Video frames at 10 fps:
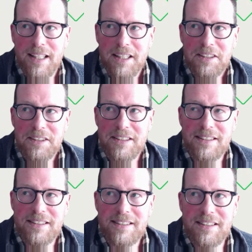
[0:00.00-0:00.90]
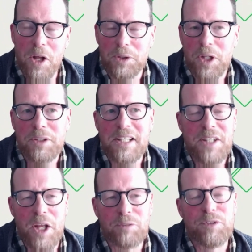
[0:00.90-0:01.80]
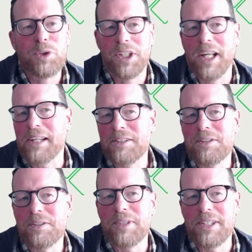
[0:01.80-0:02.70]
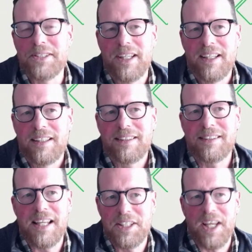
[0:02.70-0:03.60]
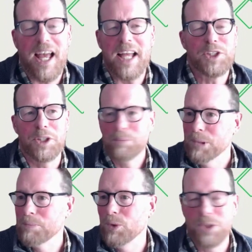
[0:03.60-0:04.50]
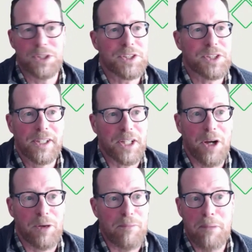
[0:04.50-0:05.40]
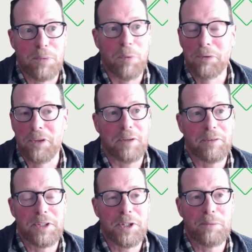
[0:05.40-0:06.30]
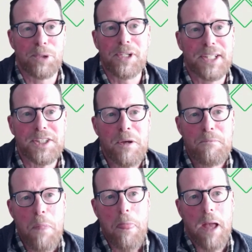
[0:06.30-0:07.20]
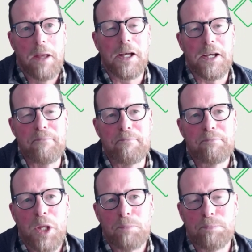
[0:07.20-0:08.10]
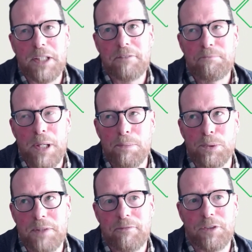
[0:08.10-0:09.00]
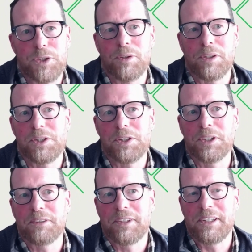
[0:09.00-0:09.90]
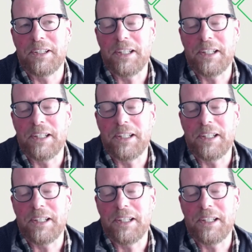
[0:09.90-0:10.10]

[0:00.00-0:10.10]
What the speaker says: the unfortunate answer is there's a certain proportion signed. I can't remember what the current number is, but if people's infrastructure